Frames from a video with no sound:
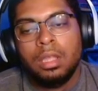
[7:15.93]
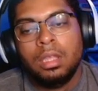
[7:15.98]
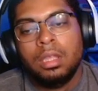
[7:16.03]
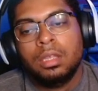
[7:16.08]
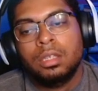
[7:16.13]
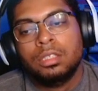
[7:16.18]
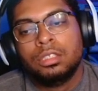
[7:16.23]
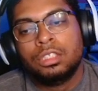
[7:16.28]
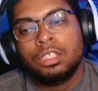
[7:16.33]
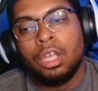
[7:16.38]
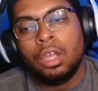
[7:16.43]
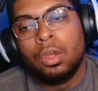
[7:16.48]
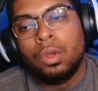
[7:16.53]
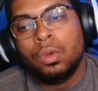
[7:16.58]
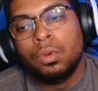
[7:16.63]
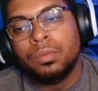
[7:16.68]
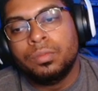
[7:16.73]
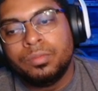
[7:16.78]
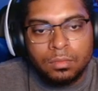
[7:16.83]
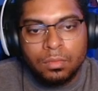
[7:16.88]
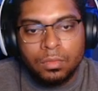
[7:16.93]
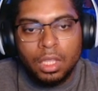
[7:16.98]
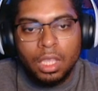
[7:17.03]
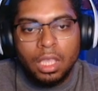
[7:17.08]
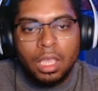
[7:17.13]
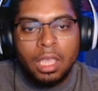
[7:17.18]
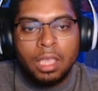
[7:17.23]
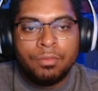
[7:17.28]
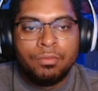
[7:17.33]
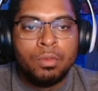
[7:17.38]
So
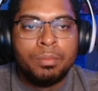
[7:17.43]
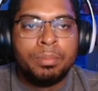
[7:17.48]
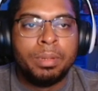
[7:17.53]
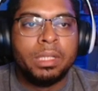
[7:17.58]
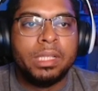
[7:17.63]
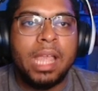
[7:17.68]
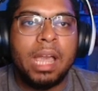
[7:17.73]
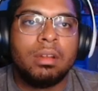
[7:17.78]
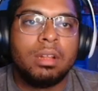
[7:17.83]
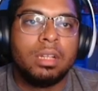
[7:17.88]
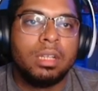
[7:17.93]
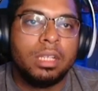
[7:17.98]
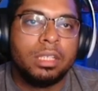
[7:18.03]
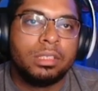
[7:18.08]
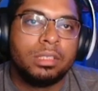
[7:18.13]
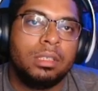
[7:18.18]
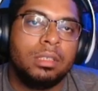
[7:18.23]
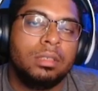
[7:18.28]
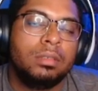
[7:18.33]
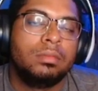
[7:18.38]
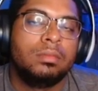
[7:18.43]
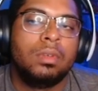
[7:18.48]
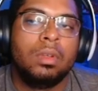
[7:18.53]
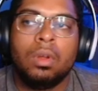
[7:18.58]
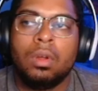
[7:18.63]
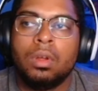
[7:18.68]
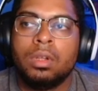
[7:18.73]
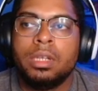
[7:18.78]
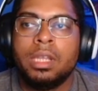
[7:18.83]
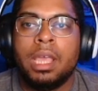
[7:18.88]
if you put down a Lizard
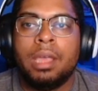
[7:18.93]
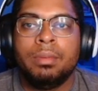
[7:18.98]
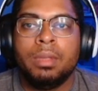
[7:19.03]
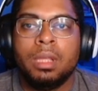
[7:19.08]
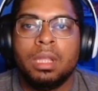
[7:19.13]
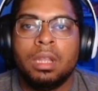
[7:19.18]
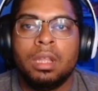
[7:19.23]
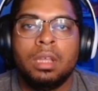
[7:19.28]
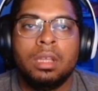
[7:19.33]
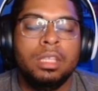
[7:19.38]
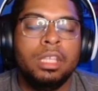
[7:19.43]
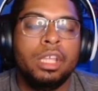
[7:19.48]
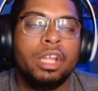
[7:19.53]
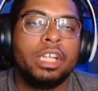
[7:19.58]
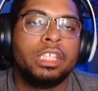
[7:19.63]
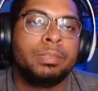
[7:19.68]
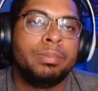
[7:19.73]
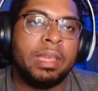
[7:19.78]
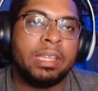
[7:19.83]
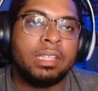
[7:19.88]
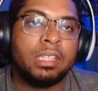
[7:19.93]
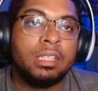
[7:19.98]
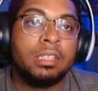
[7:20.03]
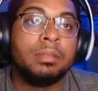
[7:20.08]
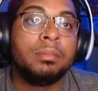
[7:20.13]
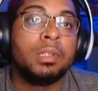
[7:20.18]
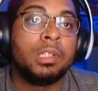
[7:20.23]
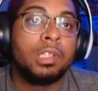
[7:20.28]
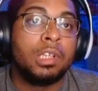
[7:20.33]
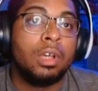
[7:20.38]
on Nebula, you're
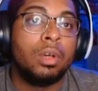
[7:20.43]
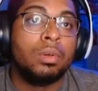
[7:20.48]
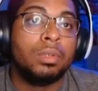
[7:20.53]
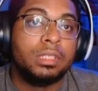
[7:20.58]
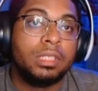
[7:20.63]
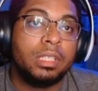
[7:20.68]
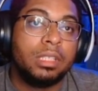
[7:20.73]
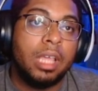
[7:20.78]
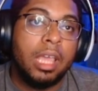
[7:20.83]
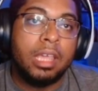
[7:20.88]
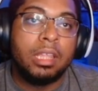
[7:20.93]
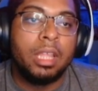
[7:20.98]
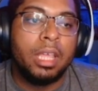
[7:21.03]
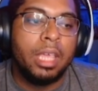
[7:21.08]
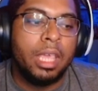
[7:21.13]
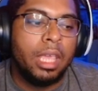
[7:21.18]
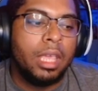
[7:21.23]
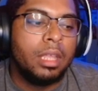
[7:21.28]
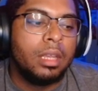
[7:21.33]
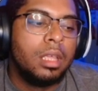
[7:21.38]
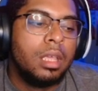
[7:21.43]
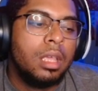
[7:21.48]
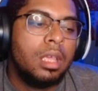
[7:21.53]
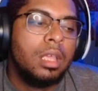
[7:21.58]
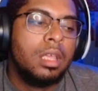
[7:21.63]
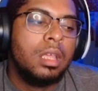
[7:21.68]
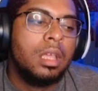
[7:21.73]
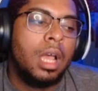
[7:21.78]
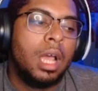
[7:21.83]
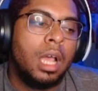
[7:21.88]
expecting them to go into that lane.
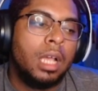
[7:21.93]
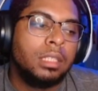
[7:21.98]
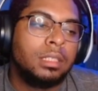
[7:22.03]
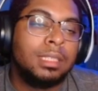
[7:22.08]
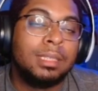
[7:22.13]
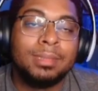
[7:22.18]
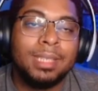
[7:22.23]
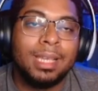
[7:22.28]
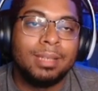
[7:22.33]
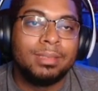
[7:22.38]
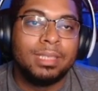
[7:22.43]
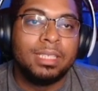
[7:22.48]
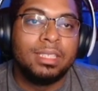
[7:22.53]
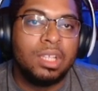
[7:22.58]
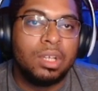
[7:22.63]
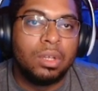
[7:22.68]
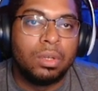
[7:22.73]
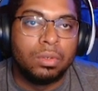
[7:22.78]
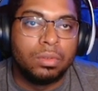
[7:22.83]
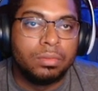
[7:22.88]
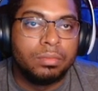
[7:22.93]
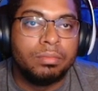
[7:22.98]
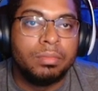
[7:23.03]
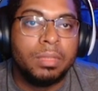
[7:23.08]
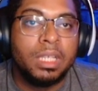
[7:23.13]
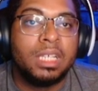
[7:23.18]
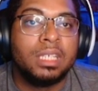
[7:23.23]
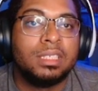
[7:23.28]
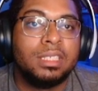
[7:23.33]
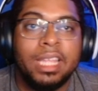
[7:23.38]
Sometimes they don't,
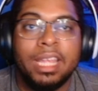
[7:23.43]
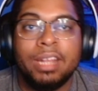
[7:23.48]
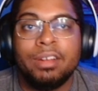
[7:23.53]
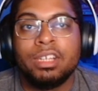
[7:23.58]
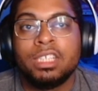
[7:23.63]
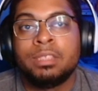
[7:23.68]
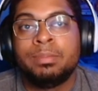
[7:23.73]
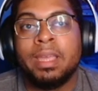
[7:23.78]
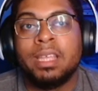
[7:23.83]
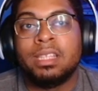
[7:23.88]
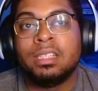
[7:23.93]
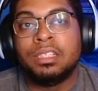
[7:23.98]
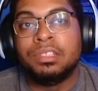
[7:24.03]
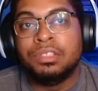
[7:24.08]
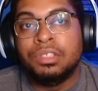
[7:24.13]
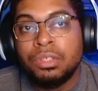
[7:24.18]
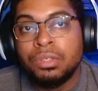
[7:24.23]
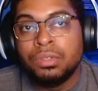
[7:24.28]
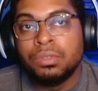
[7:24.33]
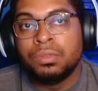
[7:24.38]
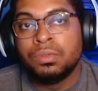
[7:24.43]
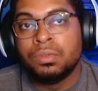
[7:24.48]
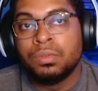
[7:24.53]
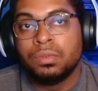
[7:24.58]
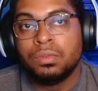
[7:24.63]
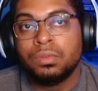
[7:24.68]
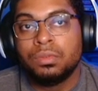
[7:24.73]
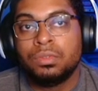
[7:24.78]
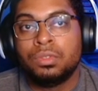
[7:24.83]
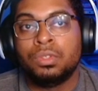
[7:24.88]
because they're expecting you
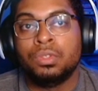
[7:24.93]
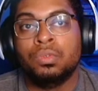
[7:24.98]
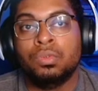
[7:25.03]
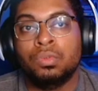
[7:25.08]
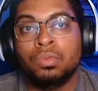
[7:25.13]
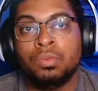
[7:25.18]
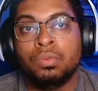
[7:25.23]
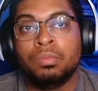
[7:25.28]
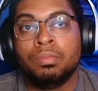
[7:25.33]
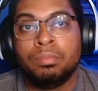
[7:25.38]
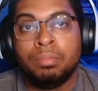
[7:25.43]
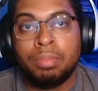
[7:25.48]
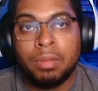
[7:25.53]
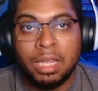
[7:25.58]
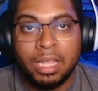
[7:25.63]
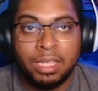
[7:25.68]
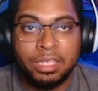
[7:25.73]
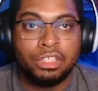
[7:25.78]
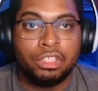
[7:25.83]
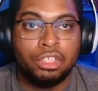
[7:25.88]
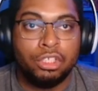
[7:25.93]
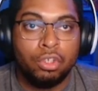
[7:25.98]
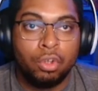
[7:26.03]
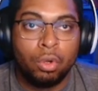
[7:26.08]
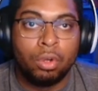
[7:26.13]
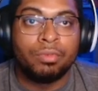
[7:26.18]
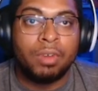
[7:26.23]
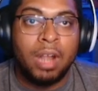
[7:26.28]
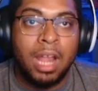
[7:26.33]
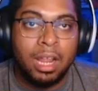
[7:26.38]
to place
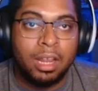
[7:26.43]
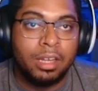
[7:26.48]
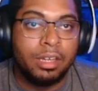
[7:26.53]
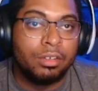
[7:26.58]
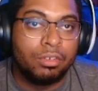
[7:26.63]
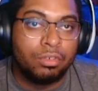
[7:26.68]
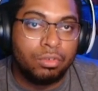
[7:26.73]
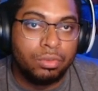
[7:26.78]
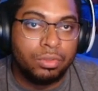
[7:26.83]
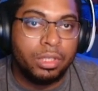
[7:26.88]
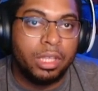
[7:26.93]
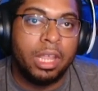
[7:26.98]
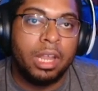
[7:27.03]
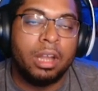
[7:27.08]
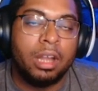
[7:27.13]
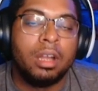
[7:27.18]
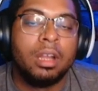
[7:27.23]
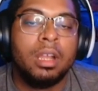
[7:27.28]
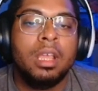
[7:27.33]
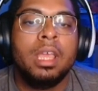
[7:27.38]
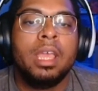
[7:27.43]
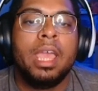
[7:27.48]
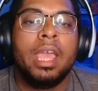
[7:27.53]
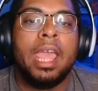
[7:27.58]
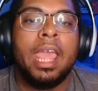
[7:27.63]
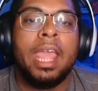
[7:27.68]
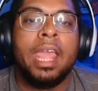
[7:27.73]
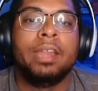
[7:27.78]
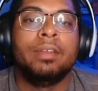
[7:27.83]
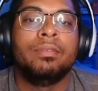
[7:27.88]
your Rocket and Groot there
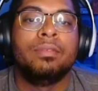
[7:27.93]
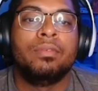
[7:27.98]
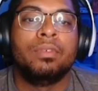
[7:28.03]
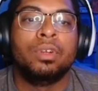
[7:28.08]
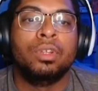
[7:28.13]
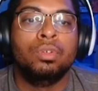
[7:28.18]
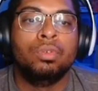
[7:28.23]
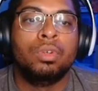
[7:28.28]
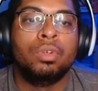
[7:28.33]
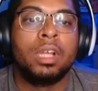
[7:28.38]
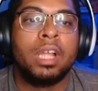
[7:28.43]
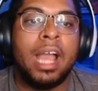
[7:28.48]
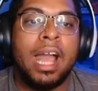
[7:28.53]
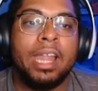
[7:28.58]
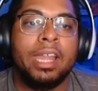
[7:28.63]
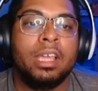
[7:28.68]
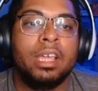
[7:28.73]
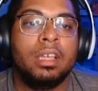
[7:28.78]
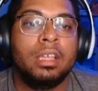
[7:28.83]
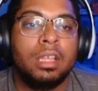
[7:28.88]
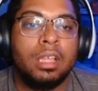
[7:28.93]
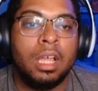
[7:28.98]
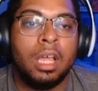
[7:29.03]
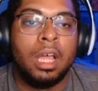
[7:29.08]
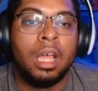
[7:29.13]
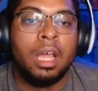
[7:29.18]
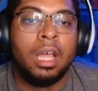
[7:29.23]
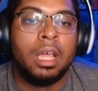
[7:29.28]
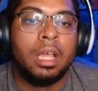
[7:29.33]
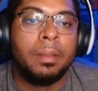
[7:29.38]
and for you to kind
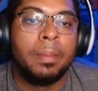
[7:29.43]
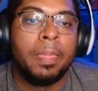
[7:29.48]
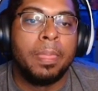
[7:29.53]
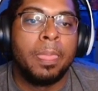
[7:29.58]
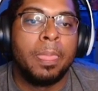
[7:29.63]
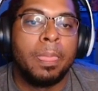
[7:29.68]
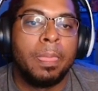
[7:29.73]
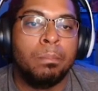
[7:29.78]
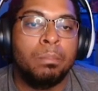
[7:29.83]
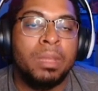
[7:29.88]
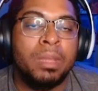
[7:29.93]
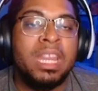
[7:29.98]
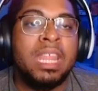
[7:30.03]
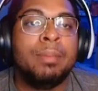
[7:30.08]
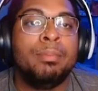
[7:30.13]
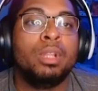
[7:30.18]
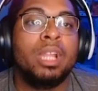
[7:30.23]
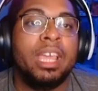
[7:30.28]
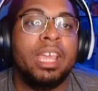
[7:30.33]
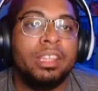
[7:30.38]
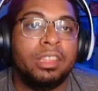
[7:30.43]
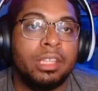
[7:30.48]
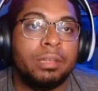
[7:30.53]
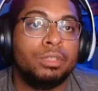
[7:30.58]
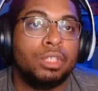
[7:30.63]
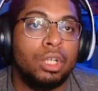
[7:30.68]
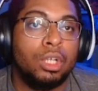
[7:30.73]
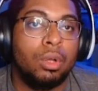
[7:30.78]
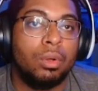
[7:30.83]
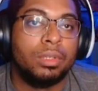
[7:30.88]
of manipulate them
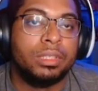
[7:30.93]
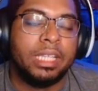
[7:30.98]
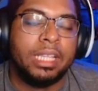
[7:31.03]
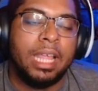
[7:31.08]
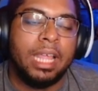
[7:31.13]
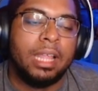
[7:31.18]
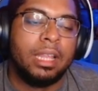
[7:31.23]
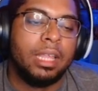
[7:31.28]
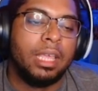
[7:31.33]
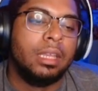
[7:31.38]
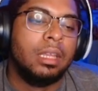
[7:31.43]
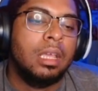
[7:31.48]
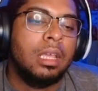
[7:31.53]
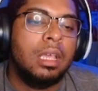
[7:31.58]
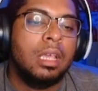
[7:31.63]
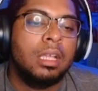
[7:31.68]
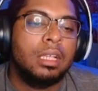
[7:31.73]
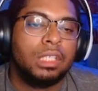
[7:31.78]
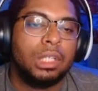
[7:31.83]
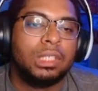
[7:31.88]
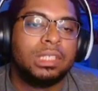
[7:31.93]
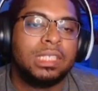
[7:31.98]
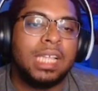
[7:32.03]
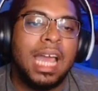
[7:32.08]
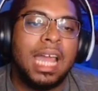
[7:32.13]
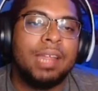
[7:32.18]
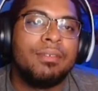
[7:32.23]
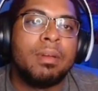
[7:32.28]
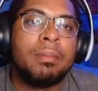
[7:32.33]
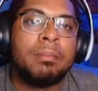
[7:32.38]
to go into that lane. So it's
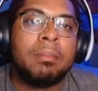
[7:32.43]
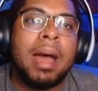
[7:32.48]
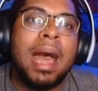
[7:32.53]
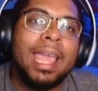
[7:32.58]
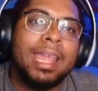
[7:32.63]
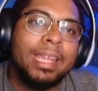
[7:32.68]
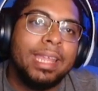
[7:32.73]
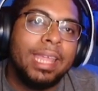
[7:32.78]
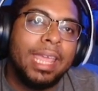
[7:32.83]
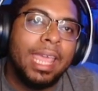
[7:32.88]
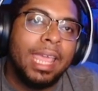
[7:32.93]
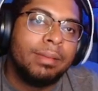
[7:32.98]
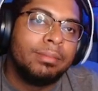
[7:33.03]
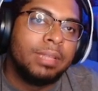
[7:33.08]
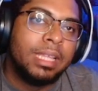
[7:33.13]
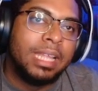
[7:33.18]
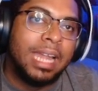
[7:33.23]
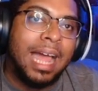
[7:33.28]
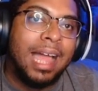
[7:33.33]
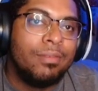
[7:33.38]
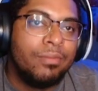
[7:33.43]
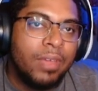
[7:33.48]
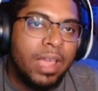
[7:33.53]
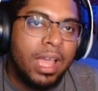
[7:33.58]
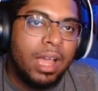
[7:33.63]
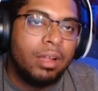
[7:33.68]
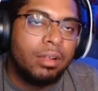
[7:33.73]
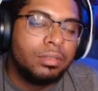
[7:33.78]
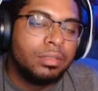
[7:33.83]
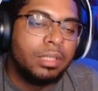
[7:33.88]
kind of a mind game that I
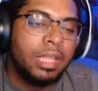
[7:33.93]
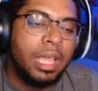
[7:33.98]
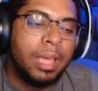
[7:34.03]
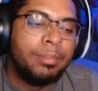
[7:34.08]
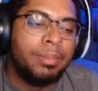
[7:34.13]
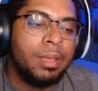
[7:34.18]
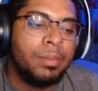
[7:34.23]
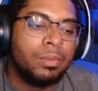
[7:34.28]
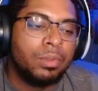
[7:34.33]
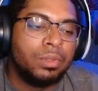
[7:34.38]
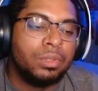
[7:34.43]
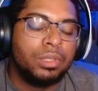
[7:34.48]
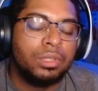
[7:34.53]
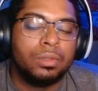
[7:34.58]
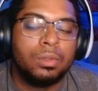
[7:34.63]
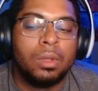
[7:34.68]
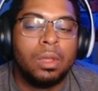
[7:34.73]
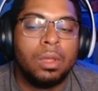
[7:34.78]
found that people do.